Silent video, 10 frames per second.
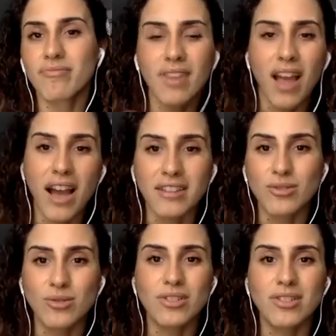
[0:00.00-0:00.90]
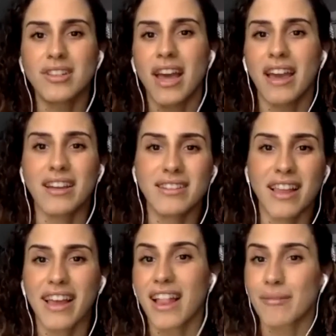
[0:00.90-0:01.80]
high school and
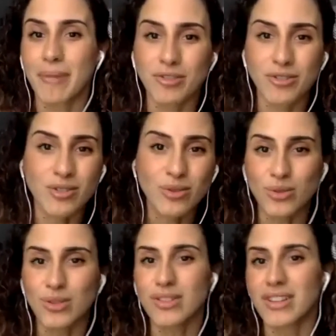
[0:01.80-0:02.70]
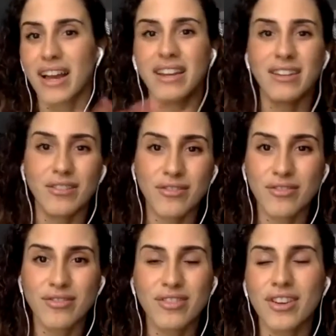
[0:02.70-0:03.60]
like elementary school kind of
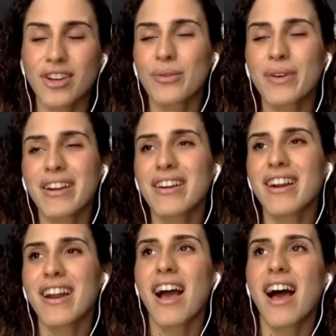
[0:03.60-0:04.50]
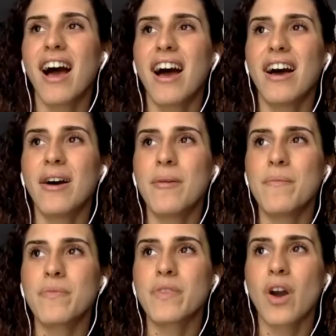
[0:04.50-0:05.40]
career.
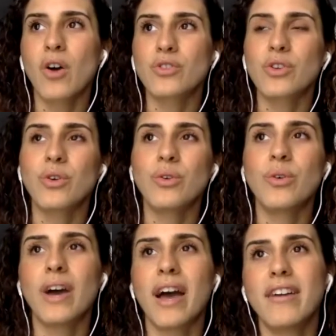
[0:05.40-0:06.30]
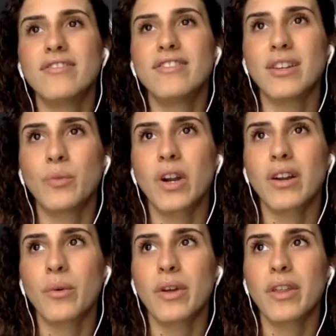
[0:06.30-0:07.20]
Also have done
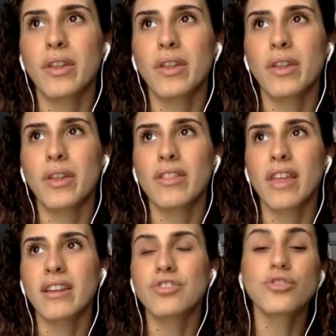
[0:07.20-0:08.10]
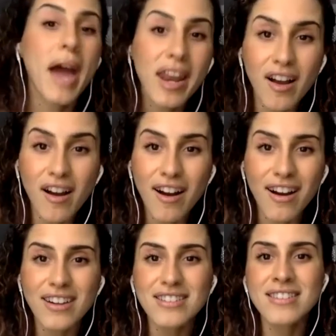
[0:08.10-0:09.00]
work with like dramatic
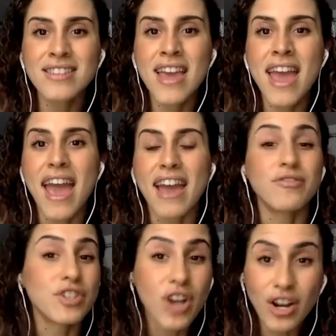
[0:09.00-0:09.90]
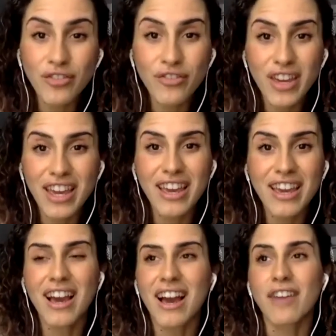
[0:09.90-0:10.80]
arts and photography.
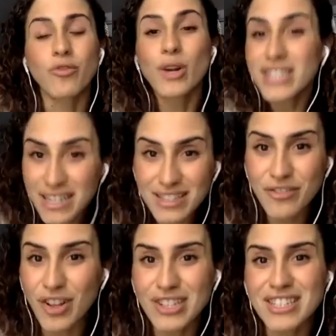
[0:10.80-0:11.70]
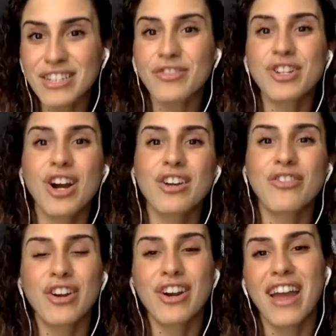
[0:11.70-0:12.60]
I've worked as a volunteer
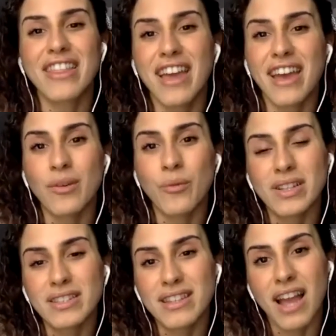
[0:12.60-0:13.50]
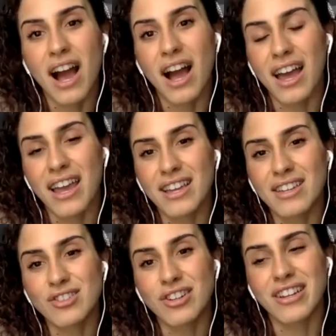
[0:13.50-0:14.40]
photographer, and then when I
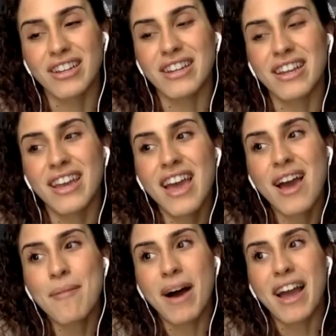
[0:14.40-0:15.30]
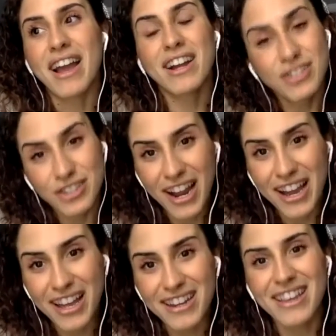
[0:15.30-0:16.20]
started my
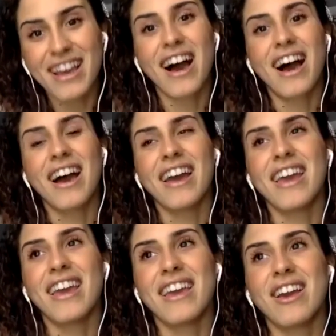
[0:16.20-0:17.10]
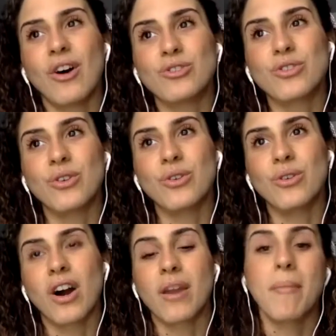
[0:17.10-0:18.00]
undergrad, I also
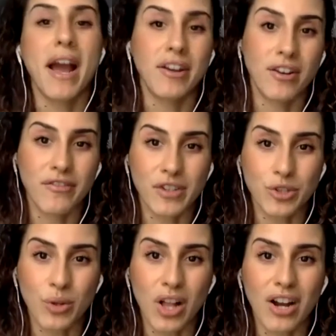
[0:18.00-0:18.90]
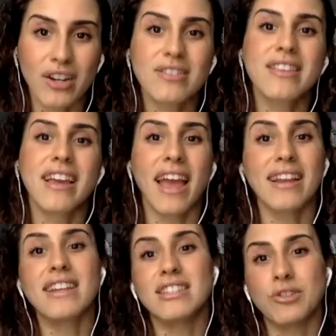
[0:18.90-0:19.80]
got a minor in visual arts, again
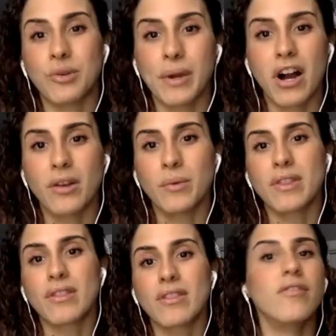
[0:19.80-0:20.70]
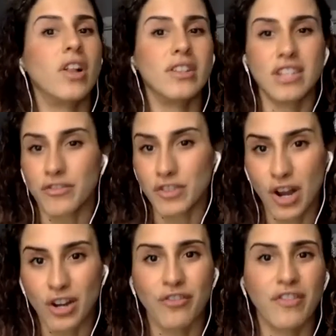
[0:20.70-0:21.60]
continuing on with volunteer
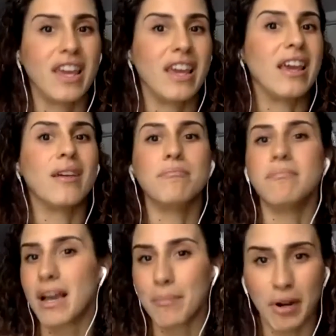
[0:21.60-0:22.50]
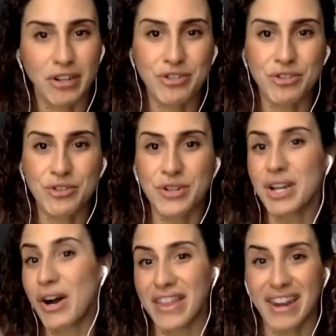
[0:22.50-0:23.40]
photography, makeup artistry,
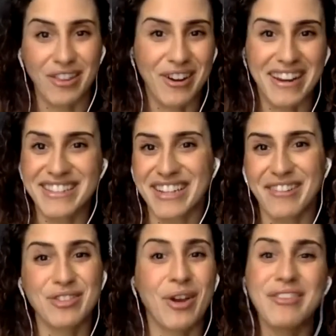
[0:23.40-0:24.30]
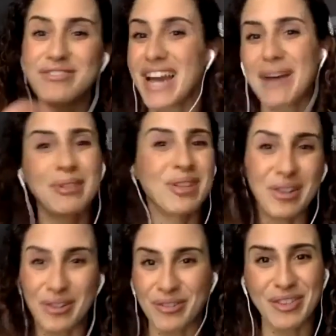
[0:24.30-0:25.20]
all that other kind of stuff. So I've dabbled
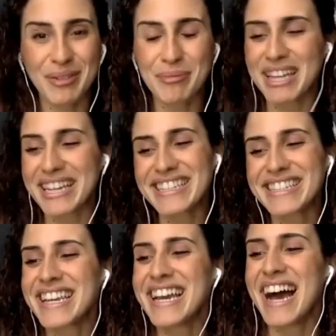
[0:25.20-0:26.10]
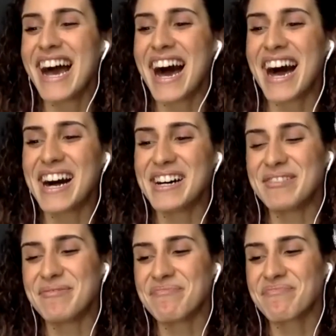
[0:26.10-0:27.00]
all over the place.
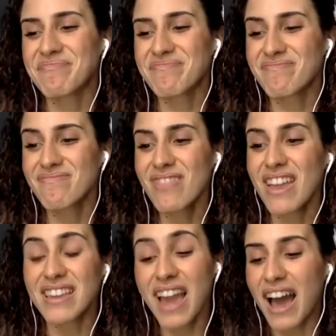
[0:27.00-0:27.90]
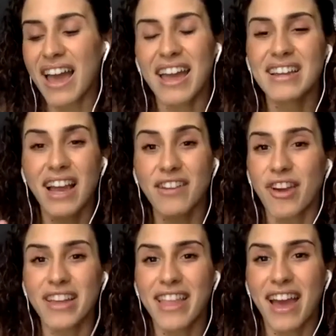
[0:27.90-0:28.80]
Yeah, and I
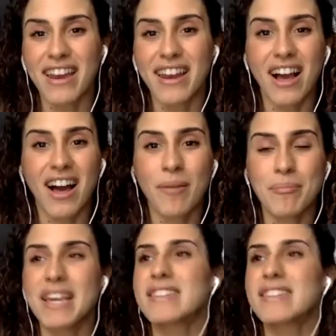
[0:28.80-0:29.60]
find that because